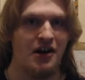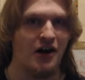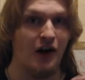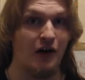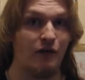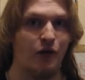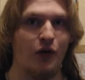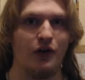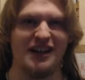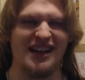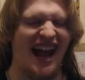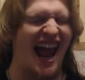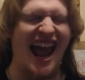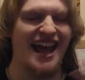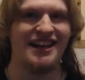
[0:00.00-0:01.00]
avoid
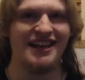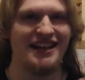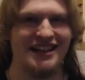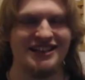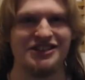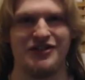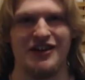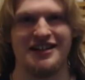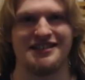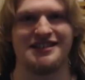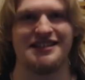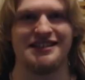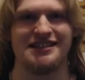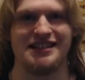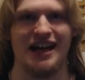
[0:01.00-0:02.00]
any
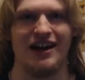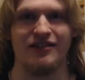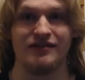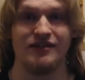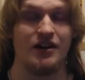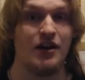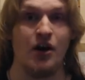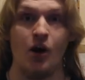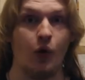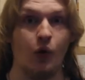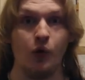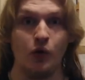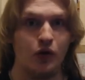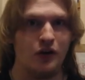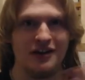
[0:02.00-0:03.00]
interesting sounds,
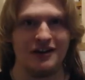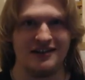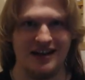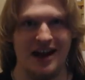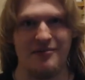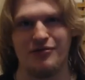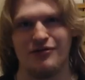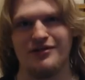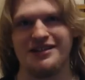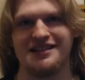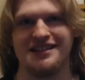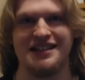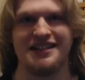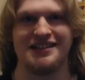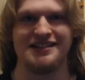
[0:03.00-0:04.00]
all contemporary
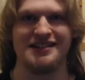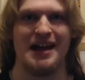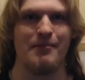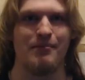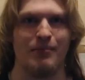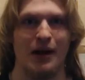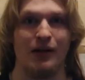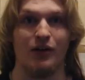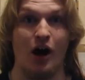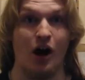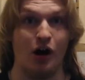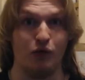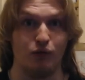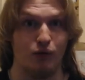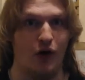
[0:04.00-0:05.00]
singers that belt
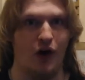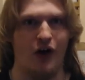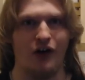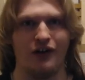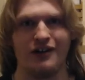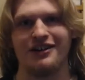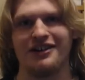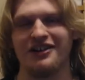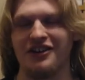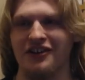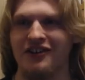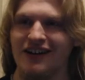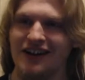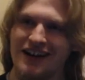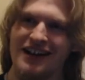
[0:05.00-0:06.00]
are wrong,